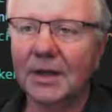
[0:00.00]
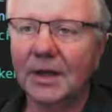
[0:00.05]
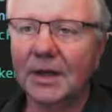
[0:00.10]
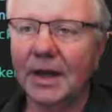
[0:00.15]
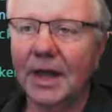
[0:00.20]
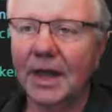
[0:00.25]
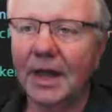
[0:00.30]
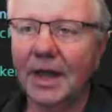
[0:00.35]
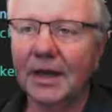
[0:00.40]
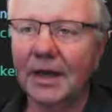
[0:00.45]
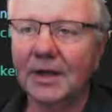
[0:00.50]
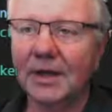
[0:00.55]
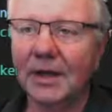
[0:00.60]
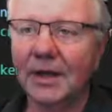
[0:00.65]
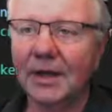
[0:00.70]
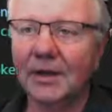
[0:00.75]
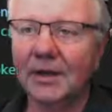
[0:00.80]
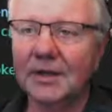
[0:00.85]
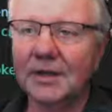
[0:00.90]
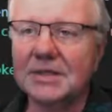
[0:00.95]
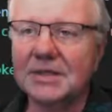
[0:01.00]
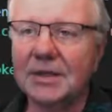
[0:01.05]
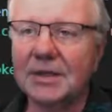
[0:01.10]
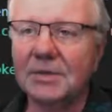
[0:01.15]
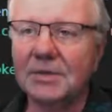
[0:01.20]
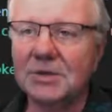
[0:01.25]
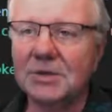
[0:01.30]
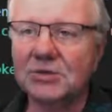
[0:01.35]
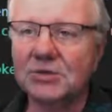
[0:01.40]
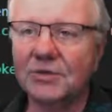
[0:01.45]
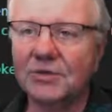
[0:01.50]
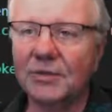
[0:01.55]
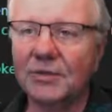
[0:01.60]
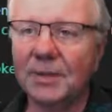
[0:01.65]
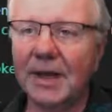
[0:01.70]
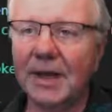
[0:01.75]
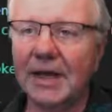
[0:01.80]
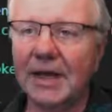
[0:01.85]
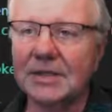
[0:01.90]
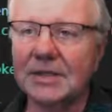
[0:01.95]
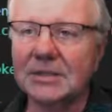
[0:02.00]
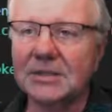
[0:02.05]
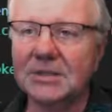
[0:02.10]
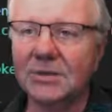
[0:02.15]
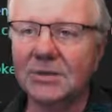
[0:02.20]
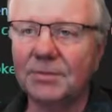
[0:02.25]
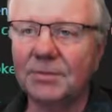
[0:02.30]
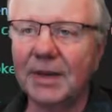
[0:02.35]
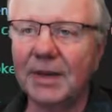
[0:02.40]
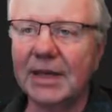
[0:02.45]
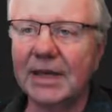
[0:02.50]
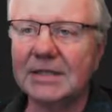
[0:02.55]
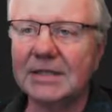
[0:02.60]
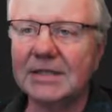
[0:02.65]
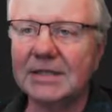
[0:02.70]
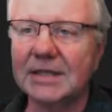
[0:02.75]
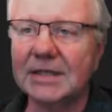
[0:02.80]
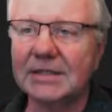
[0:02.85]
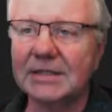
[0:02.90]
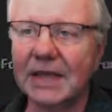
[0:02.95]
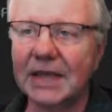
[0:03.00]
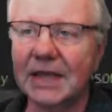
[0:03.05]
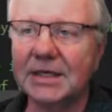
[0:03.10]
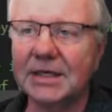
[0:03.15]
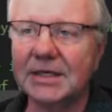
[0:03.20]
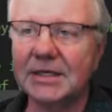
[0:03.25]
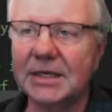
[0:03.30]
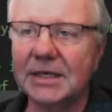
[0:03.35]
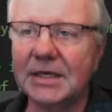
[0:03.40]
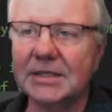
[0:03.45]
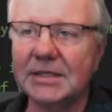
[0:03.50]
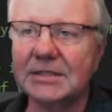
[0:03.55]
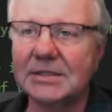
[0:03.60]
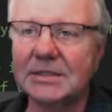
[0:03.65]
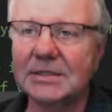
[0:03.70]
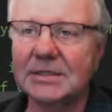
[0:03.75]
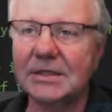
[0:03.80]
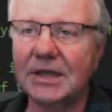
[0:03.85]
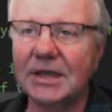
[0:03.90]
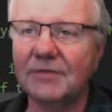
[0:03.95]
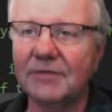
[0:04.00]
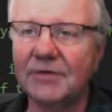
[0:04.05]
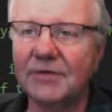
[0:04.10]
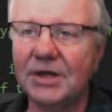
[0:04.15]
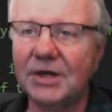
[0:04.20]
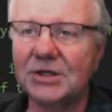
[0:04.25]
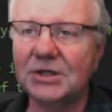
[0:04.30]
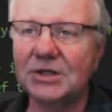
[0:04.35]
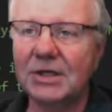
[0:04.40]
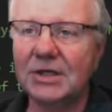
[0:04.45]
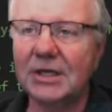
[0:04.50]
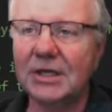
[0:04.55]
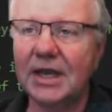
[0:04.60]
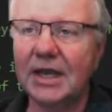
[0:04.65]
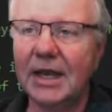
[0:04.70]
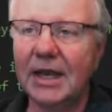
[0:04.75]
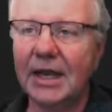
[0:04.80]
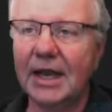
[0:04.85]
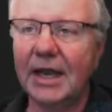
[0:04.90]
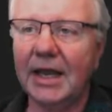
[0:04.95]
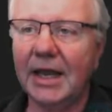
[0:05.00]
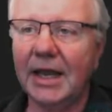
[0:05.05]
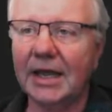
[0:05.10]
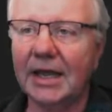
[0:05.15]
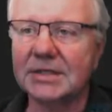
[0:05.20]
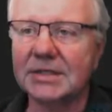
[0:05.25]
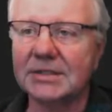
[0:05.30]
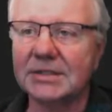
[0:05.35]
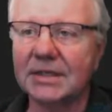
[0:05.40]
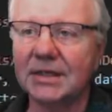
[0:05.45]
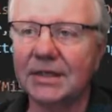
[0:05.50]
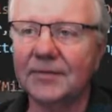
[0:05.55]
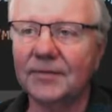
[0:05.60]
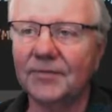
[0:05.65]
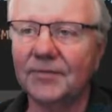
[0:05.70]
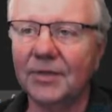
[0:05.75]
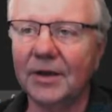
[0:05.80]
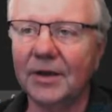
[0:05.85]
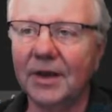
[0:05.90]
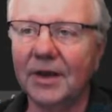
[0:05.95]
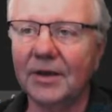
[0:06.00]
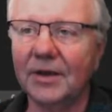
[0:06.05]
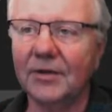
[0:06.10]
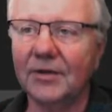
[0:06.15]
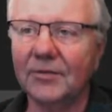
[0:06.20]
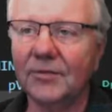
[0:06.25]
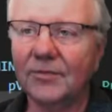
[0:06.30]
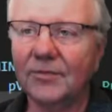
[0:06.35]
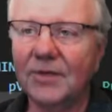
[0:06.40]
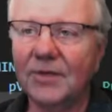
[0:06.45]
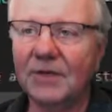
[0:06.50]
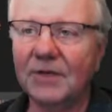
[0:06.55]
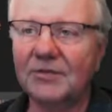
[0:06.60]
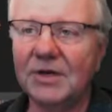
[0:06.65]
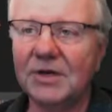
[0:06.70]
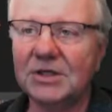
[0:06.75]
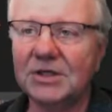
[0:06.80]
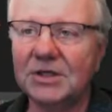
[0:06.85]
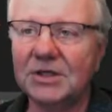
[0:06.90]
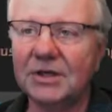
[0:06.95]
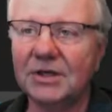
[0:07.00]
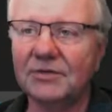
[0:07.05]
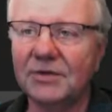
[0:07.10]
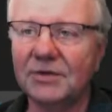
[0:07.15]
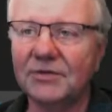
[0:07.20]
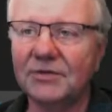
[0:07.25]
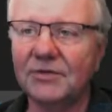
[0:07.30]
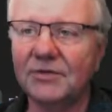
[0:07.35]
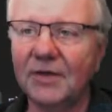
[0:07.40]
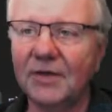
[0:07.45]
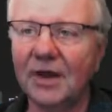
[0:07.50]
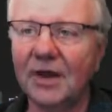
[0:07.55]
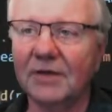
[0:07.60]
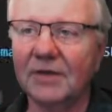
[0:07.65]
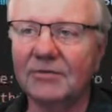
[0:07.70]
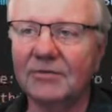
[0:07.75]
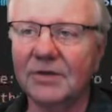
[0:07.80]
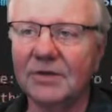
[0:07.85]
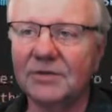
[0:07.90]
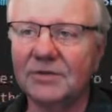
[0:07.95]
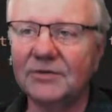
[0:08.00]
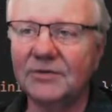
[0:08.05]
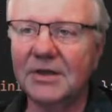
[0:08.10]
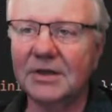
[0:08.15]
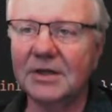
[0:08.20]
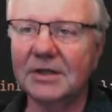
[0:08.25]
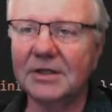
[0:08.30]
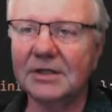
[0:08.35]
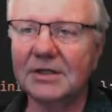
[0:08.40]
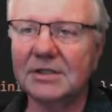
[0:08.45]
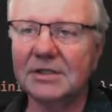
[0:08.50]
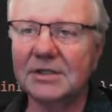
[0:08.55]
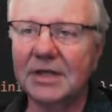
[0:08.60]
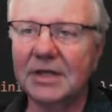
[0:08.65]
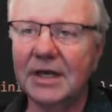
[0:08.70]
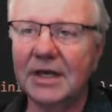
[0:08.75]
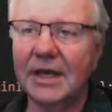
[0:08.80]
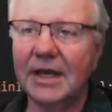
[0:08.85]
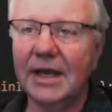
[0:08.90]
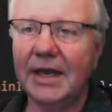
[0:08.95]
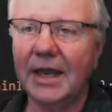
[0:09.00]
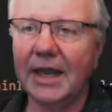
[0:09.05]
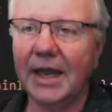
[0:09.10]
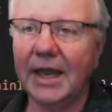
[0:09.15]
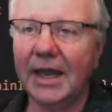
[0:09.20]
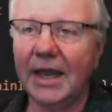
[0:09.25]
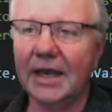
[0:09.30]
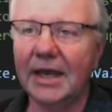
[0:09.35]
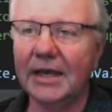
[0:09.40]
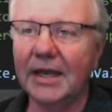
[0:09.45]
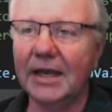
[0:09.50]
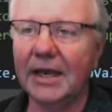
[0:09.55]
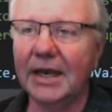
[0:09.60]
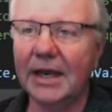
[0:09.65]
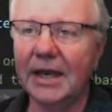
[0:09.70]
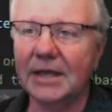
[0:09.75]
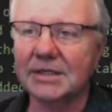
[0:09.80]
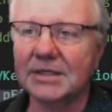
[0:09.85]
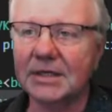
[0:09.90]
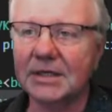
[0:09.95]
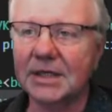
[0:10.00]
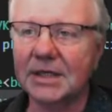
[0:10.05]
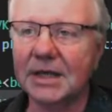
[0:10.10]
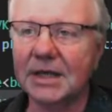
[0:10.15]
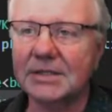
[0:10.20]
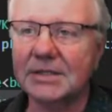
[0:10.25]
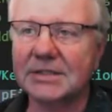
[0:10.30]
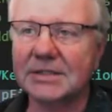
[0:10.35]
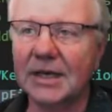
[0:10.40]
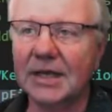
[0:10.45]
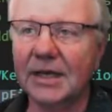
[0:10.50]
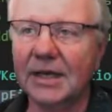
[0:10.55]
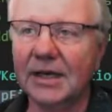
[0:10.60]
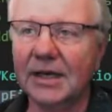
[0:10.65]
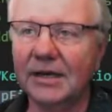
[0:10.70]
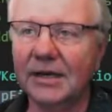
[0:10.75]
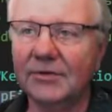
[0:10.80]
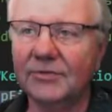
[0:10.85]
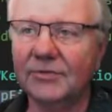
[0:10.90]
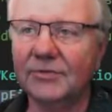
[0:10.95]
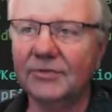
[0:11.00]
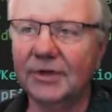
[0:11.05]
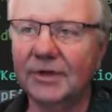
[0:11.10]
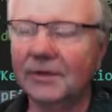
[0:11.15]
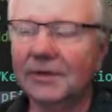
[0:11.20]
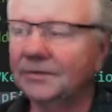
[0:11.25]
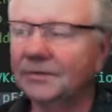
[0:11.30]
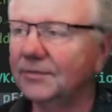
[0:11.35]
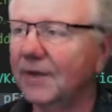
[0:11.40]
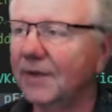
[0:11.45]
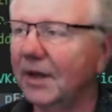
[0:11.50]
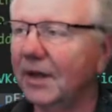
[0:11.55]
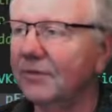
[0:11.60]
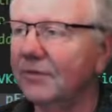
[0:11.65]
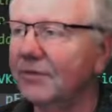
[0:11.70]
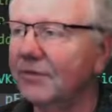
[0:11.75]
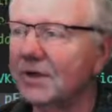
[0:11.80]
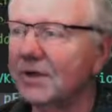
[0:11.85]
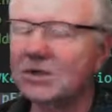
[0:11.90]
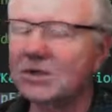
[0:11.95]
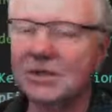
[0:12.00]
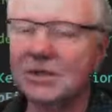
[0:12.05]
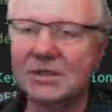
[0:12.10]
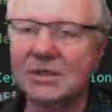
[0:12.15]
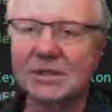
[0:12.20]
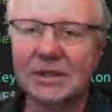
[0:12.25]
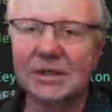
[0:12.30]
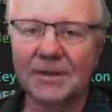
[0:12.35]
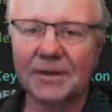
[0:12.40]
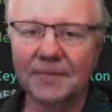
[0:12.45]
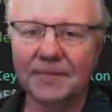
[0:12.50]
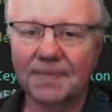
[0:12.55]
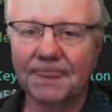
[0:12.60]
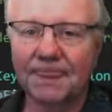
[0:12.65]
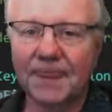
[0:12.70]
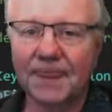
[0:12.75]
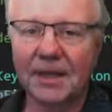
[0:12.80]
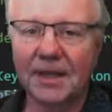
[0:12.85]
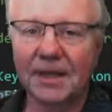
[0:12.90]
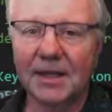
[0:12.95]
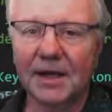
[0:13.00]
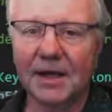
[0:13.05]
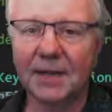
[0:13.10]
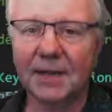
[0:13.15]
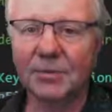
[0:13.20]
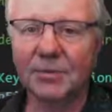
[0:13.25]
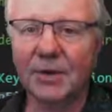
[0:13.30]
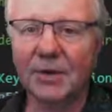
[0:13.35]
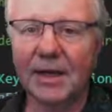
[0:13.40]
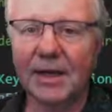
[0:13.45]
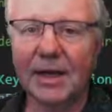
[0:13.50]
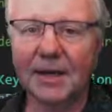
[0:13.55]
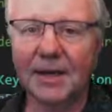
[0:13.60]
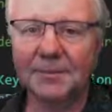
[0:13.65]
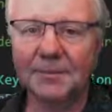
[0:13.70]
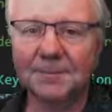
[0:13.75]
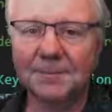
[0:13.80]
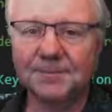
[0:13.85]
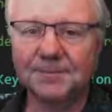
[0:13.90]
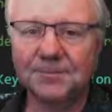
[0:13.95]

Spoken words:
And the same thing's true for place. So place has entities, definition has definition of all of its fields, and then has a set of functions that operate on them.